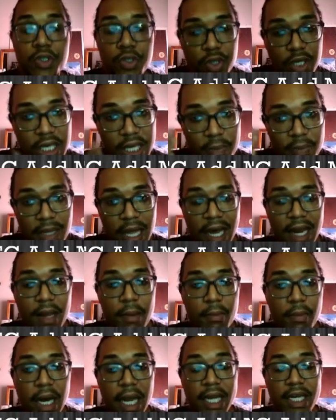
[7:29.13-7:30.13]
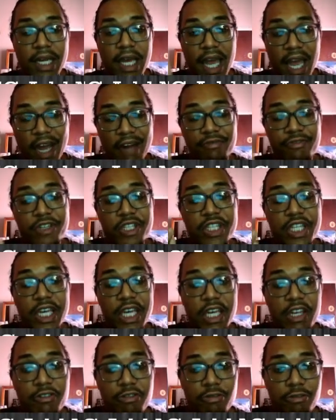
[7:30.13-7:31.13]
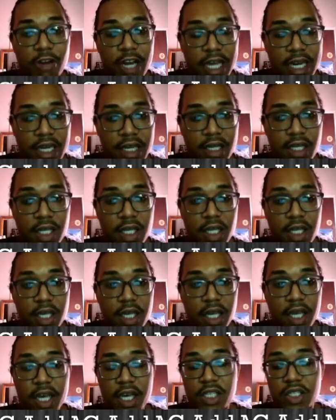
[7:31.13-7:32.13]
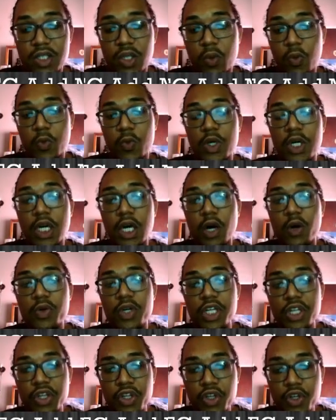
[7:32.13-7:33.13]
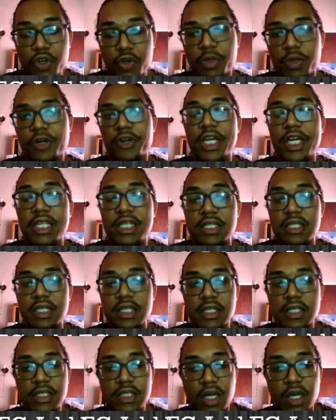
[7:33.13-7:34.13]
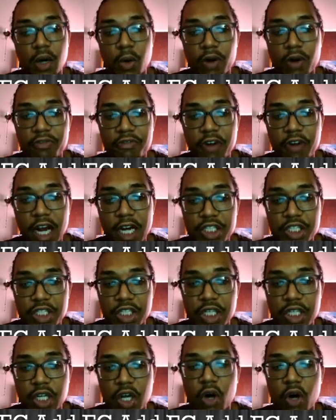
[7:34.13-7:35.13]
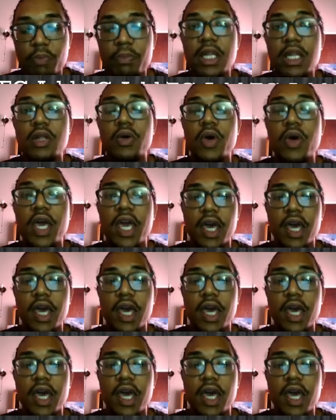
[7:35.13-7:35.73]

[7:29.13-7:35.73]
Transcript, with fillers: So keep that in mind. Everything in red is to work out the numerator to our fraction down below